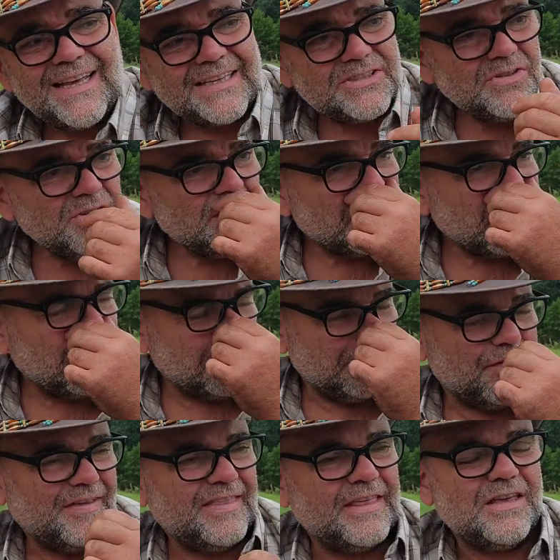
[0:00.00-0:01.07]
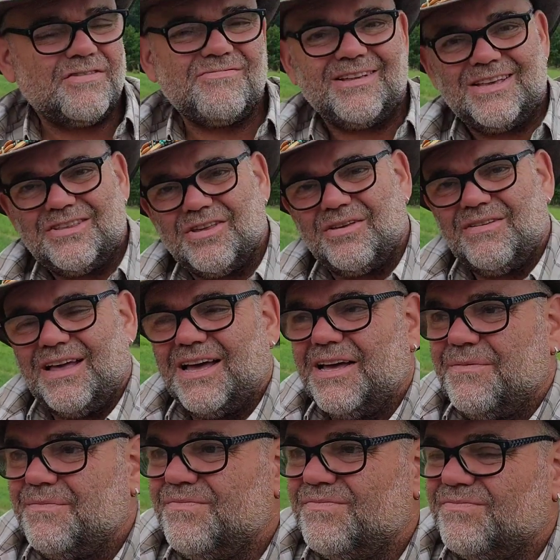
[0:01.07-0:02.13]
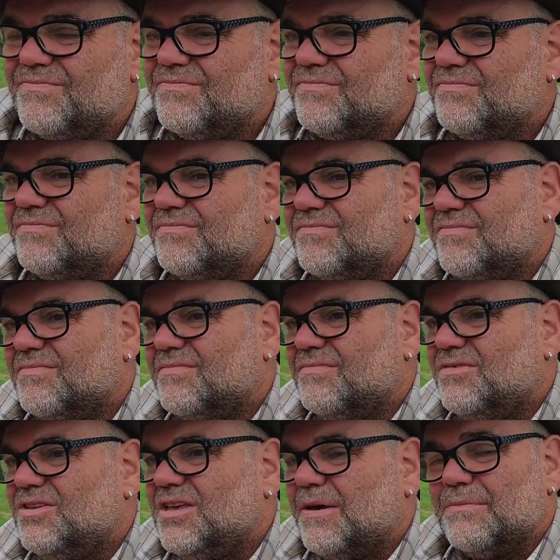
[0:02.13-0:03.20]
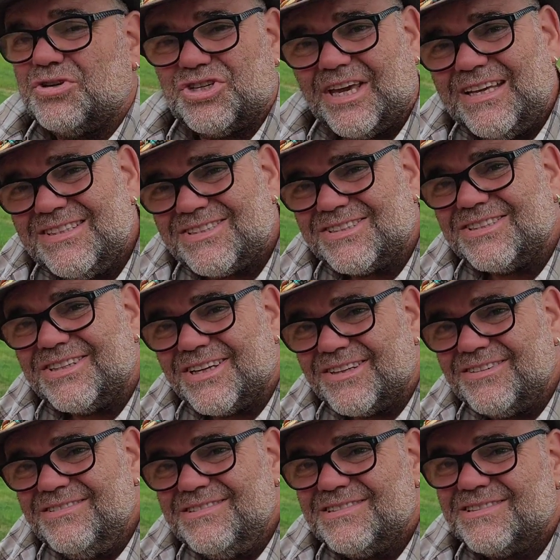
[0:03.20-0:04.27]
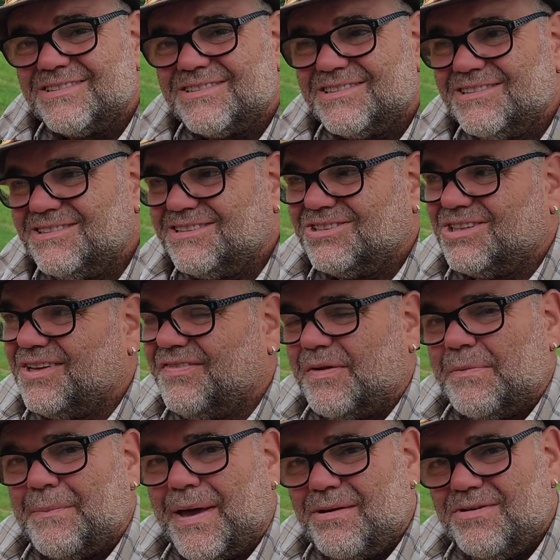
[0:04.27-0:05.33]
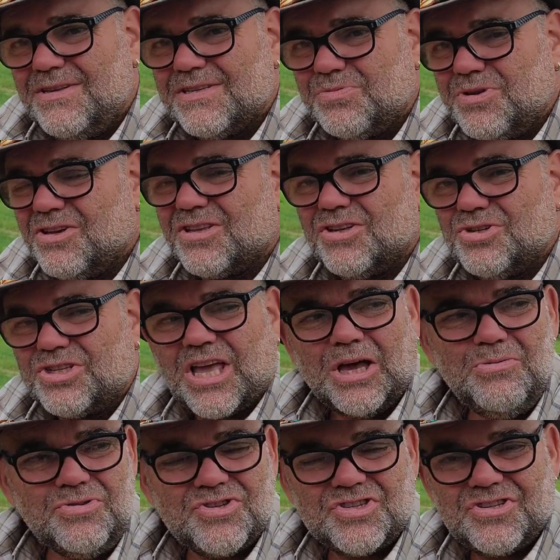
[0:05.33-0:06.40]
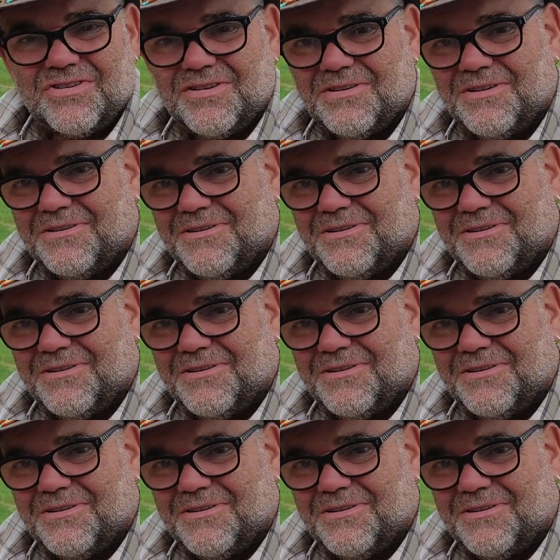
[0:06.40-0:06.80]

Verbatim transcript: It's not the kind of thing that you can really um, get machines to do. It's on the side of the mountains, what are you going to use goats?